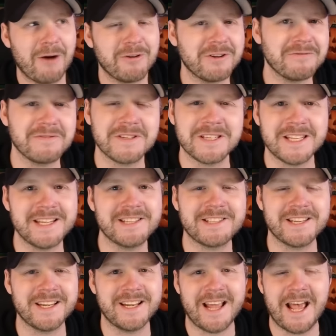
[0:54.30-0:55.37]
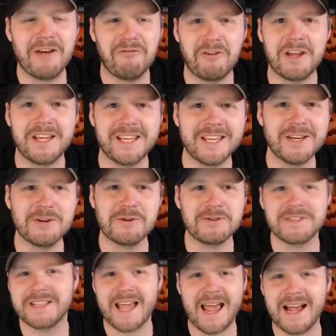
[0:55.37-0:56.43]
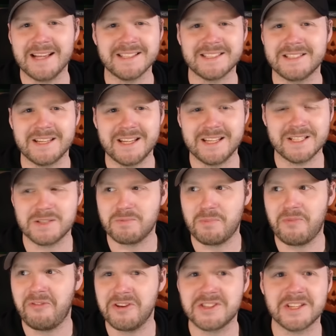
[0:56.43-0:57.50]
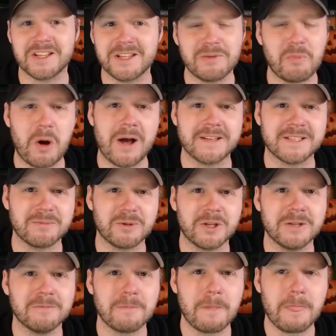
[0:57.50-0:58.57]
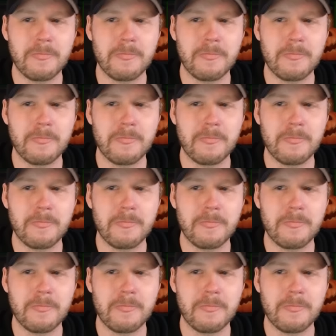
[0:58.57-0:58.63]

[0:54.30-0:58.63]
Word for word: out of season FAQs as is physically possible